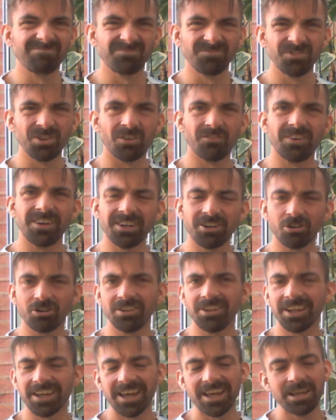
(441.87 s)
not very good
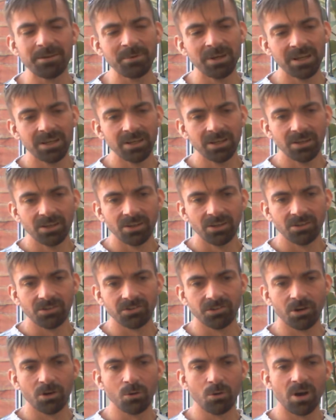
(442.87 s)
in the game.
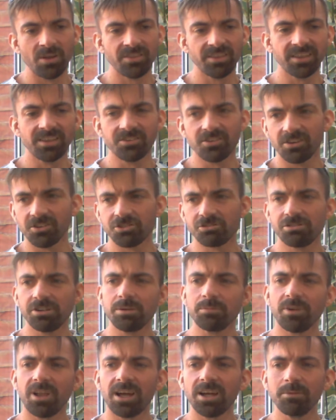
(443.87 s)
So I think he's going to
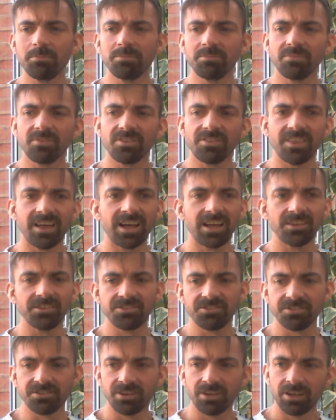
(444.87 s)
streamline
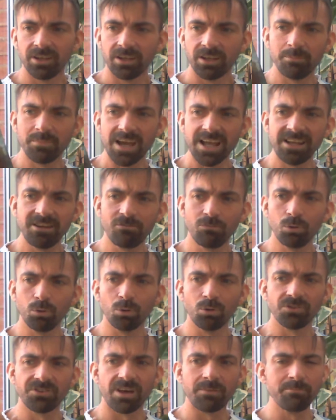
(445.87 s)
that. Any
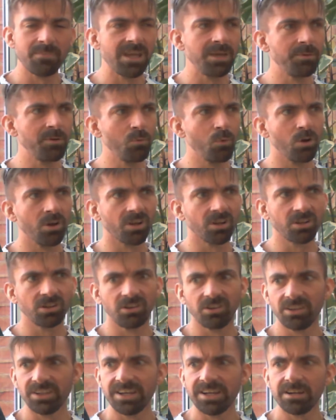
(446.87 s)
rules that maybe weren't
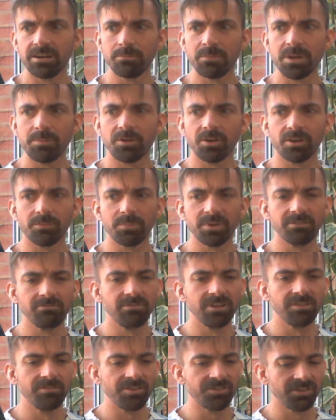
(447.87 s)
clear are maybe going to be
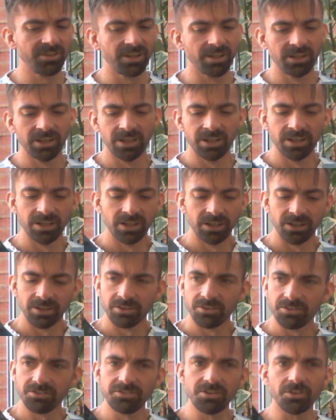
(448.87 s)
rewritten.
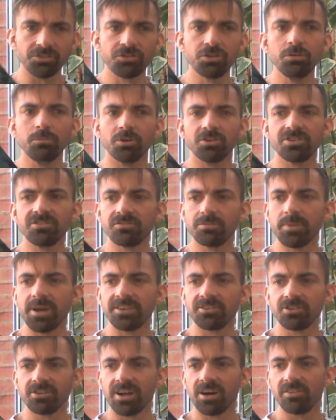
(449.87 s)
There's not too much
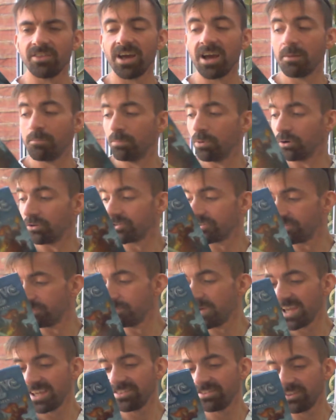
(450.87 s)
information out there, but the
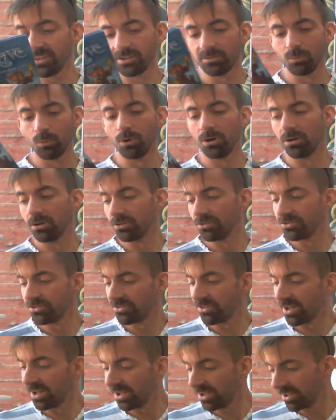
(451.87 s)
main thing was
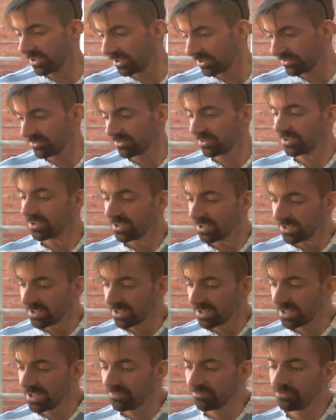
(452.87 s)
that
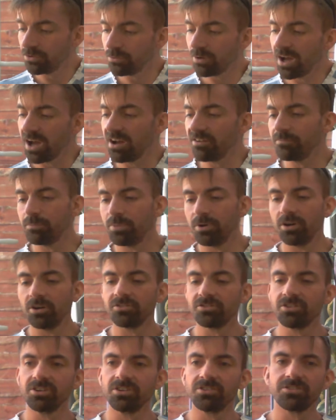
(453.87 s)
if you have
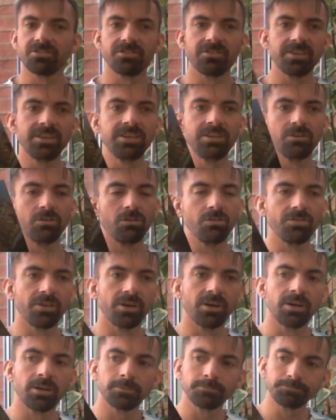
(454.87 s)
purchased the
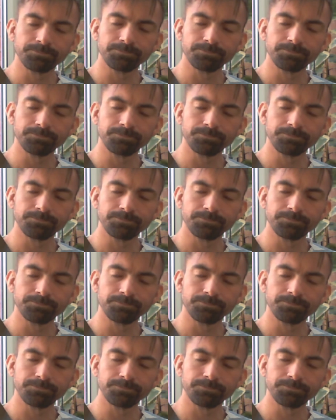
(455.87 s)
other